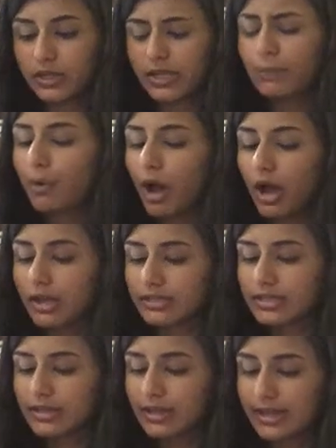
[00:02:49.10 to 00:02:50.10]
He
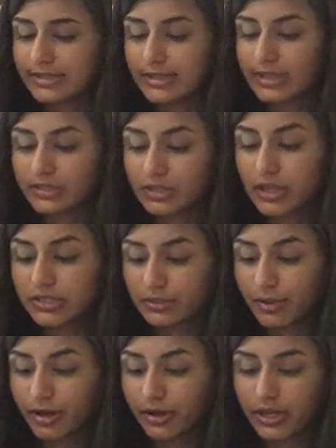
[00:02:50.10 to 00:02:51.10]
paused, as it is
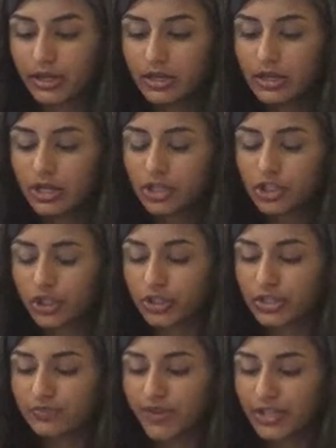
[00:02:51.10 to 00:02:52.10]
customary,
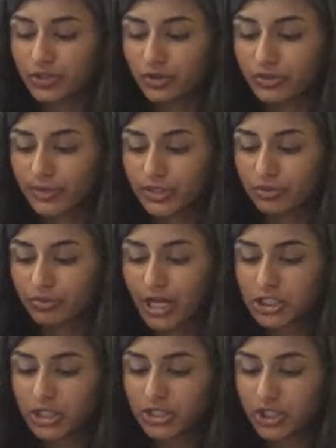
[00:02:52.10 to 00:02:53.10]
turned his face towards Mr.
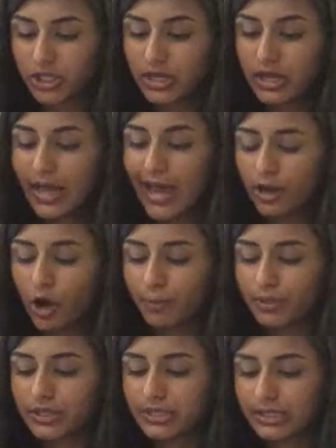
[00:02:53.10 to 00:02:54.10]
Rochester, and
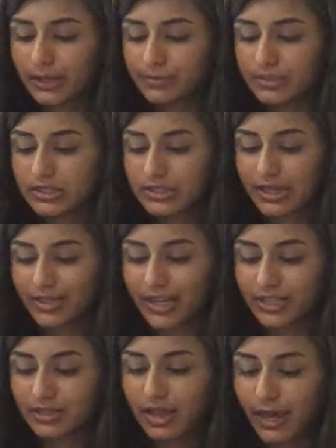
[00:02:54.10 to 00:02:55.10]
opened his lips to say the
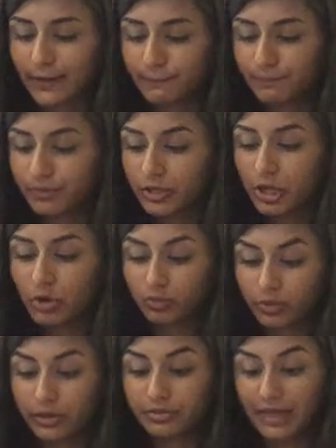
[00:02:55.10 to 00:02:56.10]
next line,
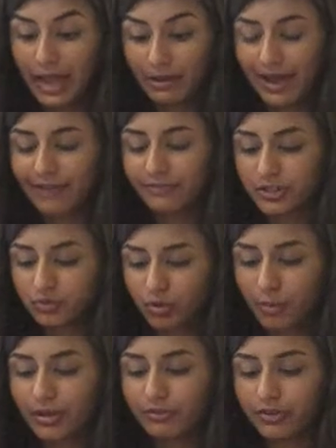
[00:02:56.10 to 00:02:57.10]
"Wilt thou have this
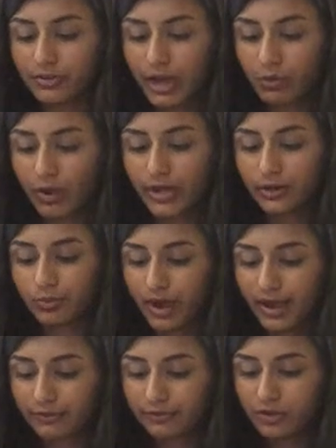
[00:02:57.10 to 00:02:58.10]
woman for thy wedded
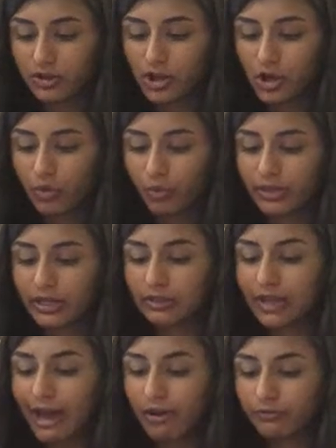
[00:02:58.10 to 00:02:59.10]
wife?" when a
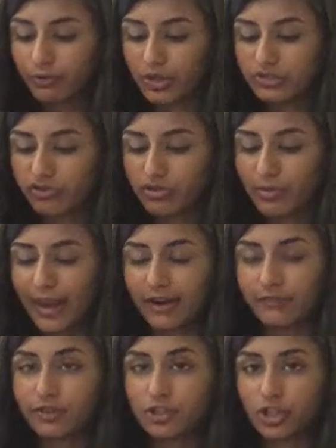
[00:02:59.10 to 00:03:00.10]
loud voice from the back
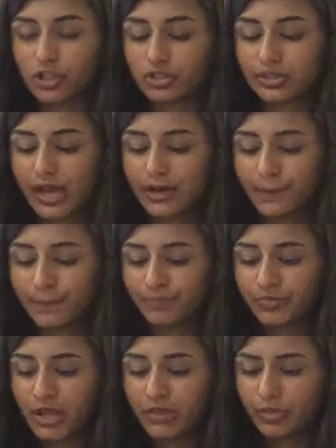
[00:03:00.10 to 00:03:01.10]
of the church said,
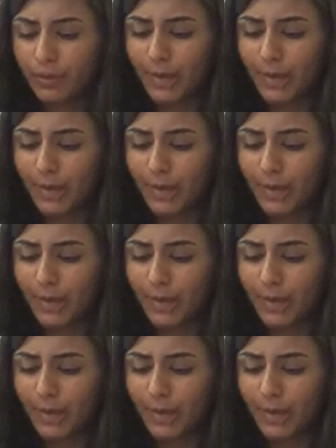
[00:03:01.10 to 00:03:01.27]
"The